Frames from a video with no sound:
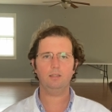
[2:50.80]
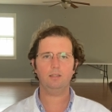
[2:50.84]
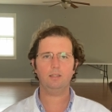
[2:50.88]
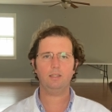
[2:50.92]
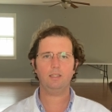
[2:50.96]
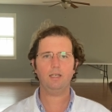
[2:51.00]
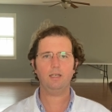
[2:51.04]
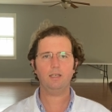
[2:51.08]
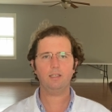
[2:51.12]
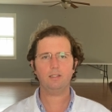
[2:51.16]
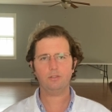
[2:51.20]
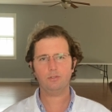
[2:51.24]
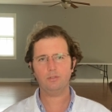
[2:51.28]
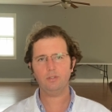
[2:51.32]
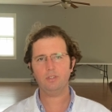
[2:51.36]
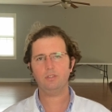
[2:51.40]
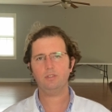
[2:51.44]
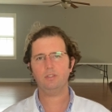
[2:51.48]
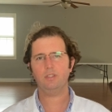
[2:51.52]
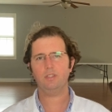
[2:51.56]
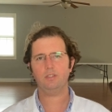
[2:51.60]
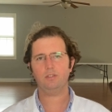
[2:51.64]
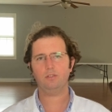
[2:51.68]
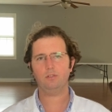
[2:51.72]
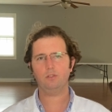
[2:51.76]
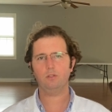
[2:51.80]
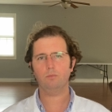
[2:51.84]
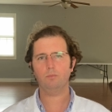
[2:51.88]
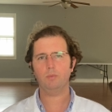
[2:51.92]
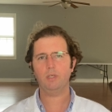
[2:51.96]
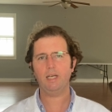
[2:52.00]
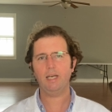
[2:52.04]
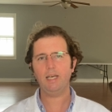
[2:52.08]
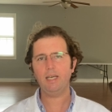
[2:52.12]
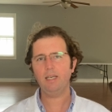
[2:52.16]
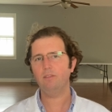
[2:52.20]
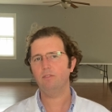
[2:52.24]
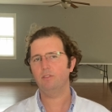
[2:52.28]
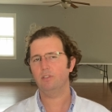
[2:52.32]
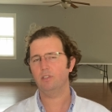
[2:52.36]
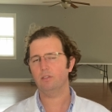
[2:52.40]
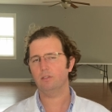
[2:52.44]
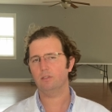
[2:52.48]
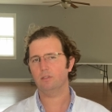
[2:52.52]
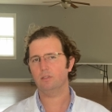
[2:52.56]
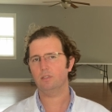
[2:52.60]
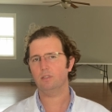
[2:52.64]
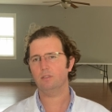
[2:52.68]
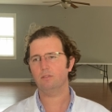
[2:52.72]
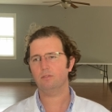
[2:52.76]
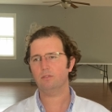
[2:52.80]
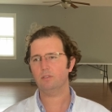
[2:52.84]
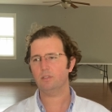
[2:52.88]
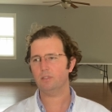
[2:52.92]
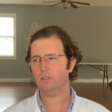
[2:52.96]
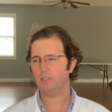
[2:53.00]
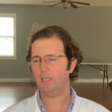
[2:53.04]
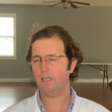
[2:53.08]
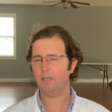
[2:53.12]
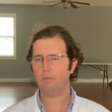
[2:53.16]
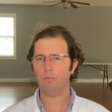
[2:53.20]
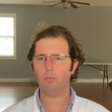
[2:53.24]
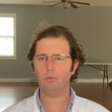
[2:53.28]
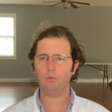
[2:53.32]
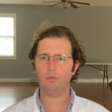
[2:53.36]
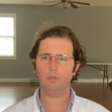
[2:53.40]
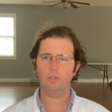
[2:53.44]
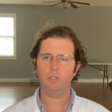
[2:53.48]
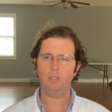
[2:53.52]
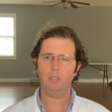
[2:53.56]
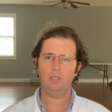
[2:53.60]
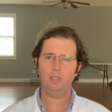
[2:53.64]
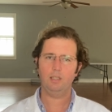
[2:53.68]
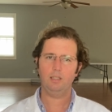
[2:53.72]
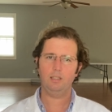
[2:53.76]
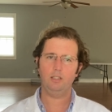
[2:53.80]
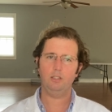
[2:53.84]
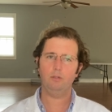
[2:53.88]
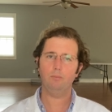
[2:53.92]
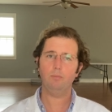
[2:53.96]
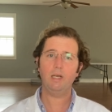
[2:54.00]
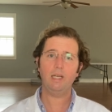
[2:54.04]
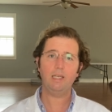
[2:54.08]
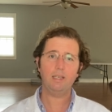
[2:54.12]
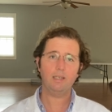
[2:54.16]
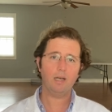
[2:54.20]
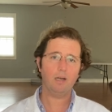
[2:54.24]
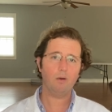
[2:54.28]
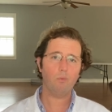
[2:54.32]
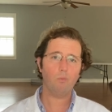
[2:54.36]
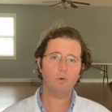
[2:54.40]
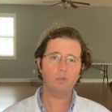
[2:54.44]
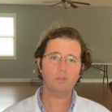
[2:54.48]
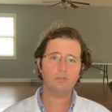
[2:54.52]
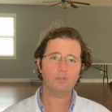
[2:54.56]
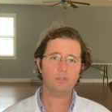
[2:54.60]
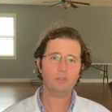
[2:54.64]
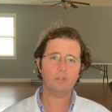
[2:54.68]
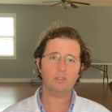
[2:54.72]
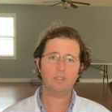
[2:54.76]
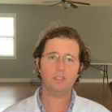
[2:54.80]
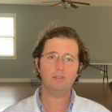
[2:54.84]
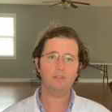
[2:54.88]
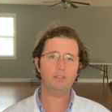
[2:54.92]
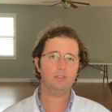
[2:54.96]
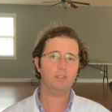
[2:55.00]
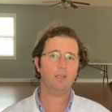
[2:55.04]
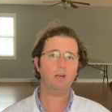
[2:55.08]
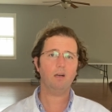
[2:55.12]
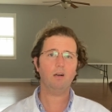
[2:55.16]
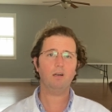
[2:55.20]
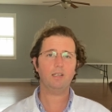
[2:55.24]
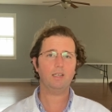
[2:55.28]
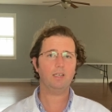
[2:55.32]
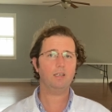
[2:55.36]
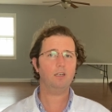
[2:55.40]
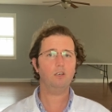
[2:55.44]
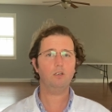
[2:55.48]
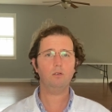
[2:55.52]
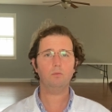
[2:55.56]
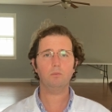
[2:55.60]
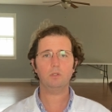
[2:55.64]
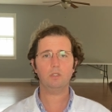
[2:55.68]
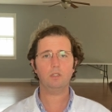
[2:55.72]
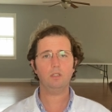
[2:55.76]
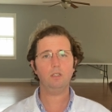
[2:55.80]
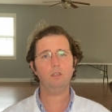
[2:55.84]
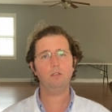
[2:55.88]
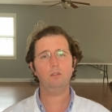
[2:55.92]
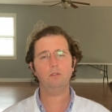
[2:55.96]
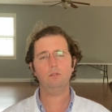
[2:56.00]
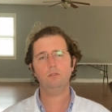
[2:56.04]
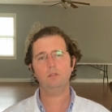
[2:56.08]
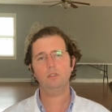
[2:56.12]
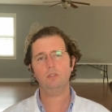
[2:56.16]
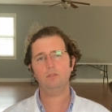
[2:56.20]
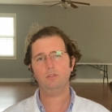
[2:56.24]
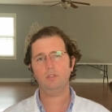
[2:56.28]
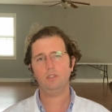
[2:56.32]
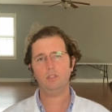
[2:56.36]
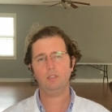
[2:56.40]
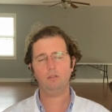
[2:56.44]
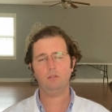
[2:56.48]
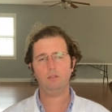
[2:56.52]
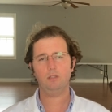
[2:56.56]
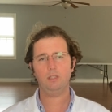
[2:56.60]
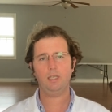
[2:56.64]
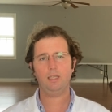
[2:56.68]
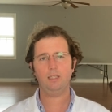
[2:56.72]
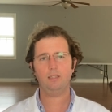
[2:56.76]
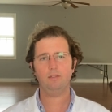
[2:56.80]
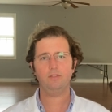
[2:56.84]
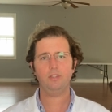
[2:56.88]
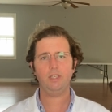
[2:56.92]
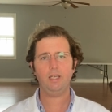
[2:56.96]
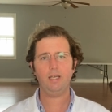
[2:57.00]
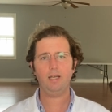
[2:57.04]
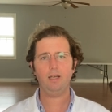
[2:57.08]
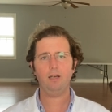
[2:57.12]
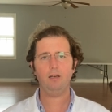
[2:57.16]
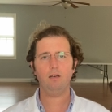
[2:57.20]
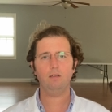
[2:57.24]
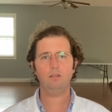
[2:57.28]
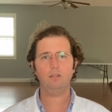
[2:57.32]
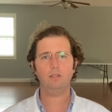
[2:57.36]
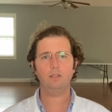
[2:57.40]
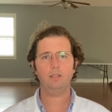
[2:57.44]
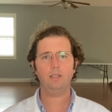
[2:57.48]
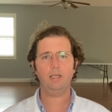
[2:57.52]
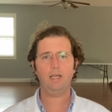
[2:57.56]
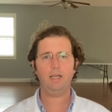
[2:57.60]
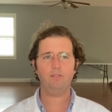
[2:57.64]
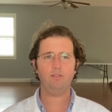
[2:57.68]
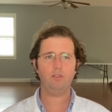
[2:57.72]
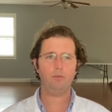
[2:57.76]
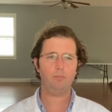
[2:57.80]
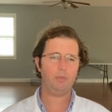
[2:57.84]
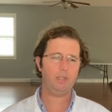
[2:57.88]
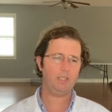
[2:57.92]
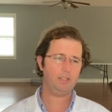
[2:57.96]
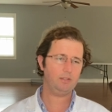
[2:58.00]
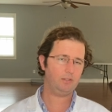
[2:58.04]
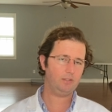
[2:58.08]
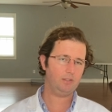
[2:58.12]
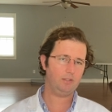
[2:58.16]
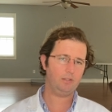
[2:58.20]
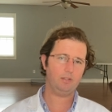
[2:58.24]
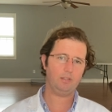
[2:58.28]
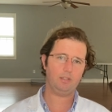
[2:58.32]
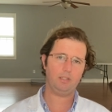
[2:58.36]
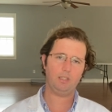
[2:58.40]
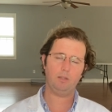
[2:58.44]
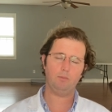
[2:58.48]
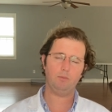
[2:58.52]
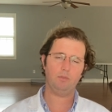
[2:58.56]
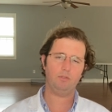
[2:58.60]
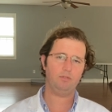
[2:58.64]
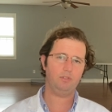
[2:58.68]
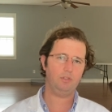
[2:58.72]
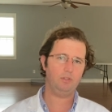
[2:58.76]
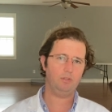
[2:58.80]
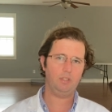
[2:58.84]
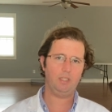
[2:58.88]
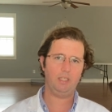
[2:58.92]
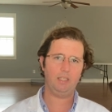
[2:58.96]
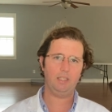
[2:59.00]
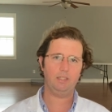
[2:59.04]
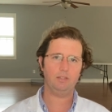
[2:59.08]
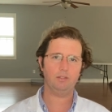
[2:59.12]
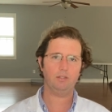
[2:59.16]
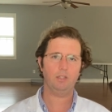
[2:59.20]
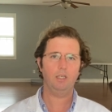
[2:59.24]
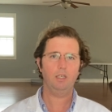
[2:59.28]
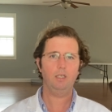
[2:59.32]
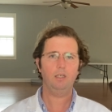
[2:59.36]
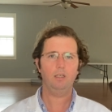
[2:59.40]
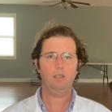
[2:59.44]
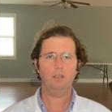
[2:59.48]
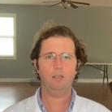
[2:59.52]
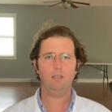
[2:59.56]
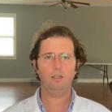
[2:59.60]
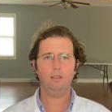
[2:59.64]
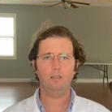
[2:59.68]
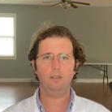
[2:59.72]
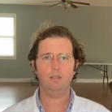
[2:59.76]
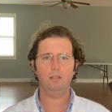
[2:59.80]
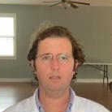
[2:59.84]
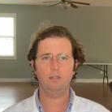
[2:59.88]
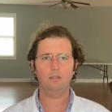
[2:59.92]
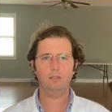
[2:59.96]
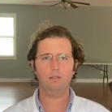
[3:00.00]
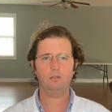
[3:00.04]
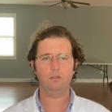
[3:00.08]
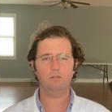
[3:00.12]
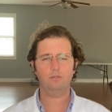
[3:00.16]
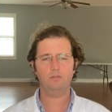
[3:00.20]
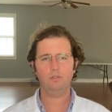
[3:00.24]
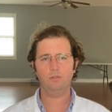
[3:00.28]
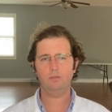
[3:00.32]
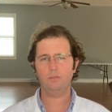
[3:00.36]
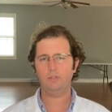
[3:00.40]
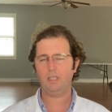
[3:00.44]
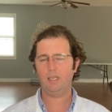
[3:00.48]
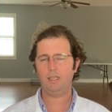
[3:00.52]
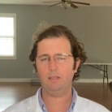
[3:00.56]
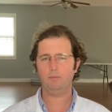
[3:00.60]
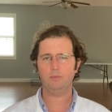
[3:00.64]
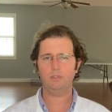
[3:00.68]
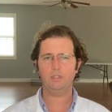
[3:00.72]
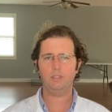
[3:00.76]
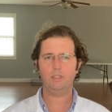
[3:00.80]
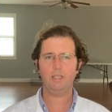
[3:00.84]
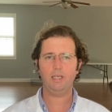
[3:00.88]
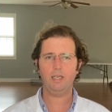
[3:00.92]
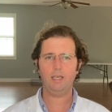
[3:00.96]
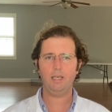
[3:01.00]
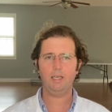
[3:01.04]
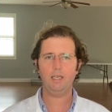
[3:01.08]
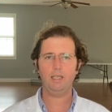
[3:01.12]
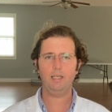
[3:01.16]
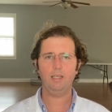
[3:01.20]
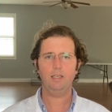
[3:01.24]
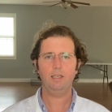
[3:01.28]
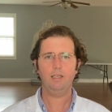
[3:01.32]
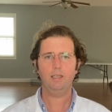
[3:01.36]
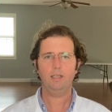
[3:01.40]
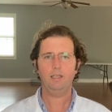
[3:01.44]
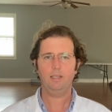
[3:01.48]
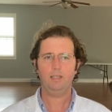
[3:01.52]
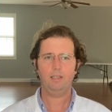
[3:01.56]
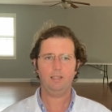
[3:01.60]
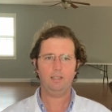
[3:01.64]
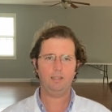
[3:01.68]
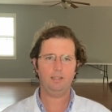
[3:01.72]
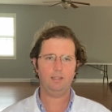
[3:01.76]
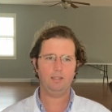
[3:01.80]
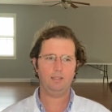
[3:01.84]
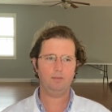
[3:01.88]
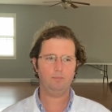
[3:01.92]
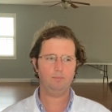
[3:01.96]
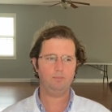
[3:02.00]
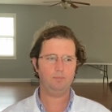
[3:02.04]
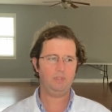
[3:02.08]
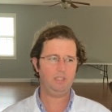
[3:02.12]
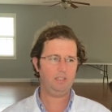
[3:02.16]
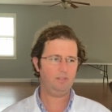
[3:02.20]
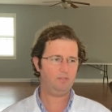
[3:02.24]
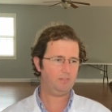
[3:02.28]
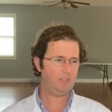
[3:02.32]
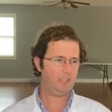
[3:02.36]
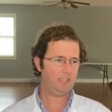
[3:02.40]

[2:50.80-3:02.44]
characteristics or behavior. For example, you may not want to leave your dog at home alone if you're going out of town, have the pet sitter come a few days or a few times a day if